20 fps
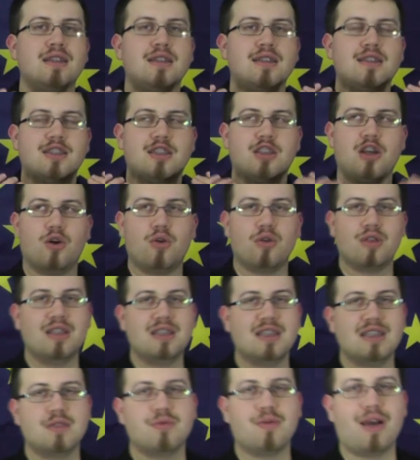So this
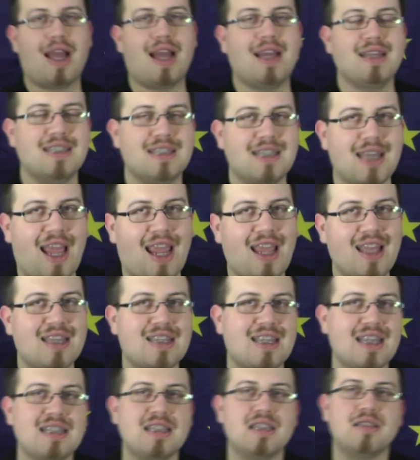is why I say it
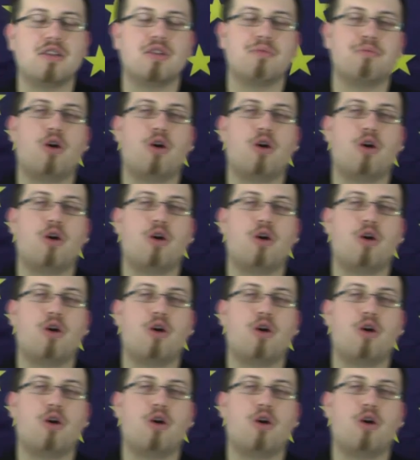doesn't